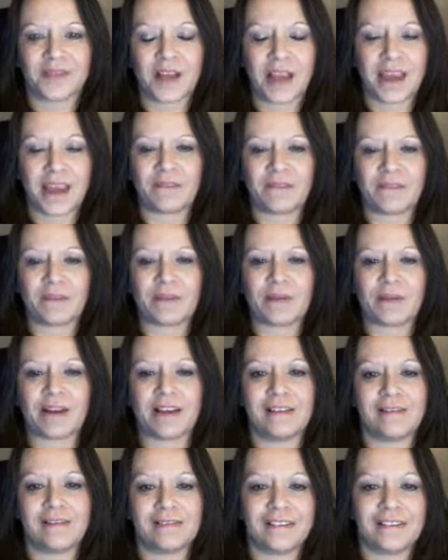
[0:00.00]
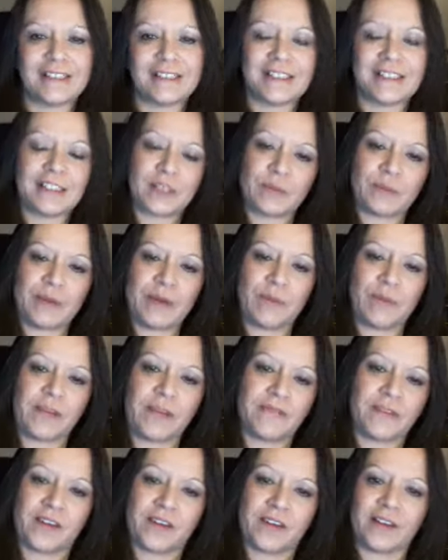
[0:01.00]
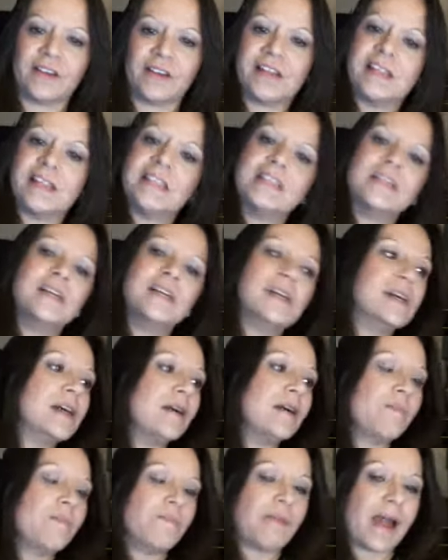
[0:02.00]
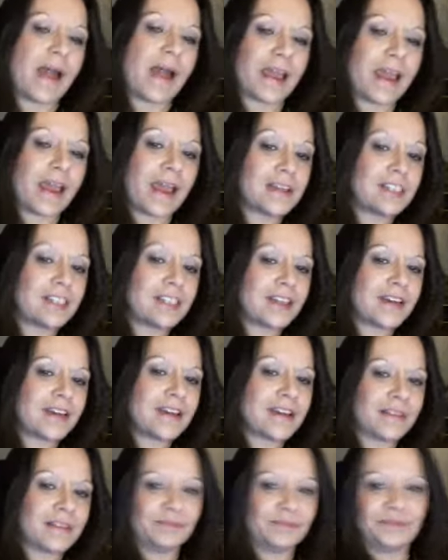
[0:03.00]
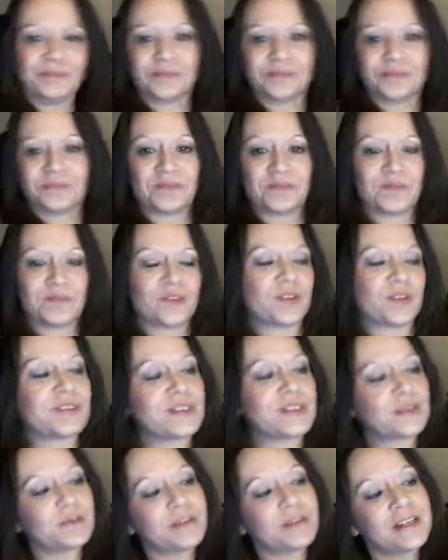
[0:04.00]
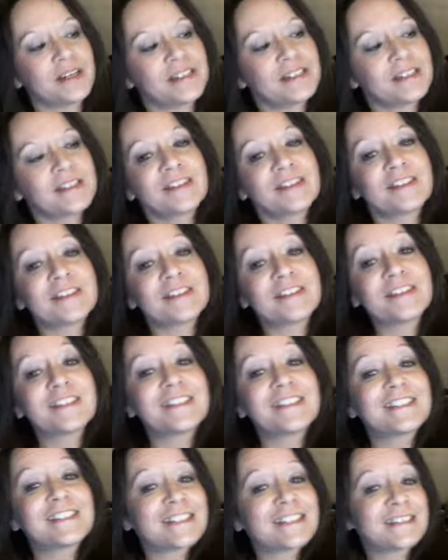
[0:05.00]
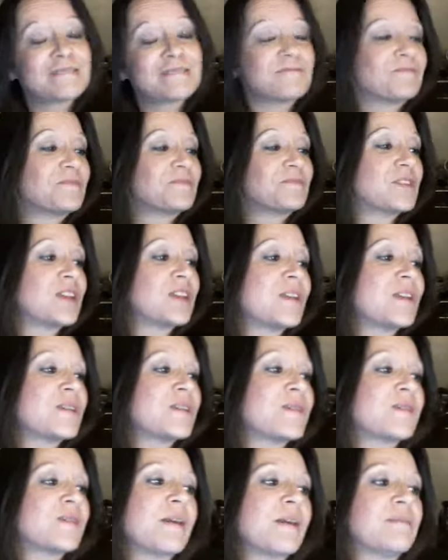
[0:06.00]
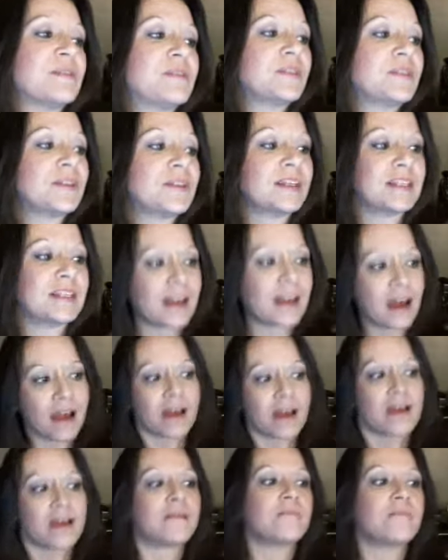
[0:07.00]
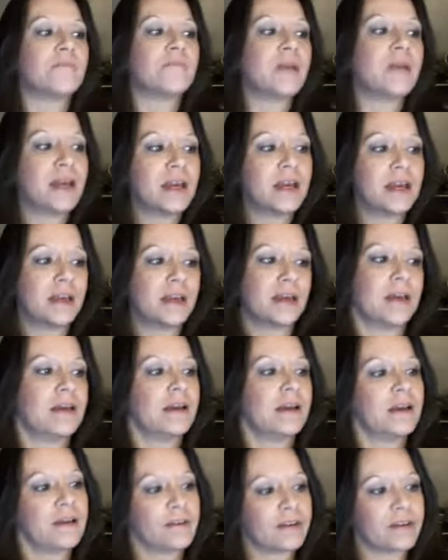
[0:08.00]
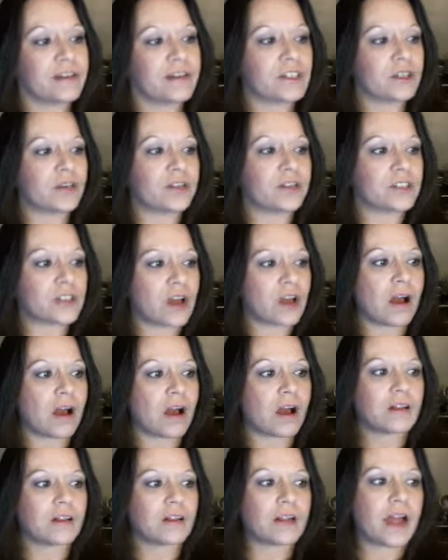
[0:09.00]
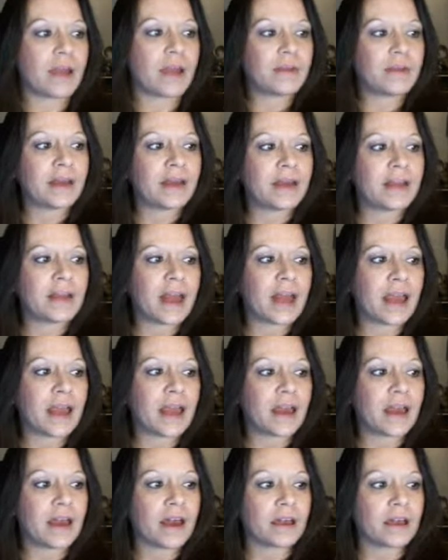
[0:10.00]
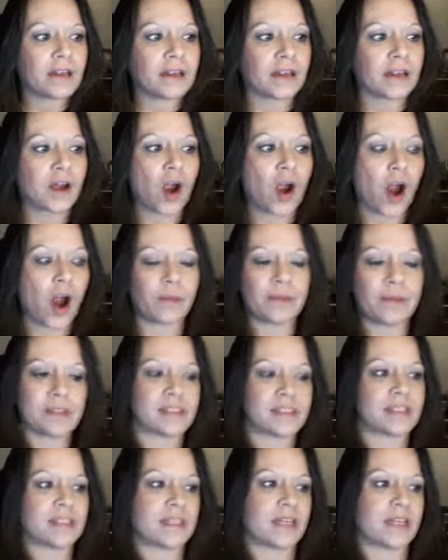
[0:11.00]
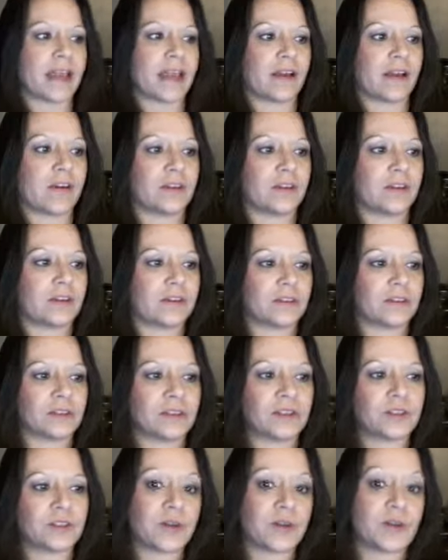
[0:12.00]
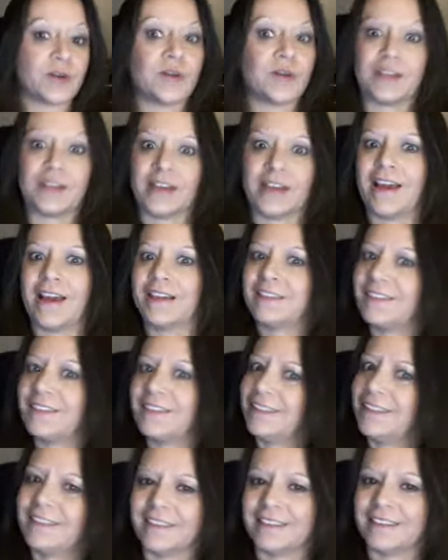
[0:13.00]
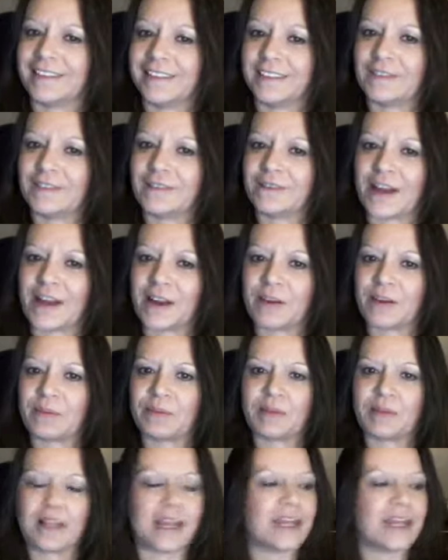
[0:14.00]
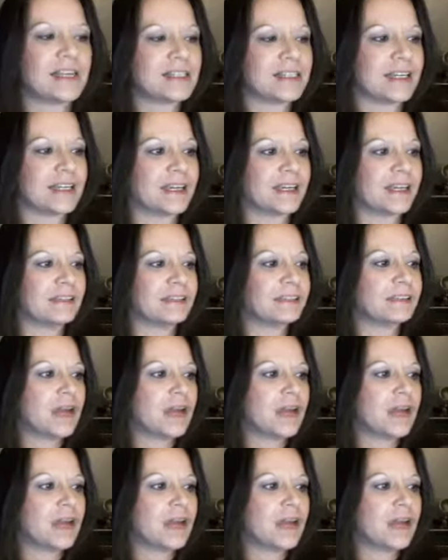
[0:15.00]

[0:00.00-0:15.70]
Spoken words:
Hi everybody, it's me, White Feather, back at ya, doing some research. So I'm doing research on climate and the carbon cycle. So yes, still on the phytoplankton.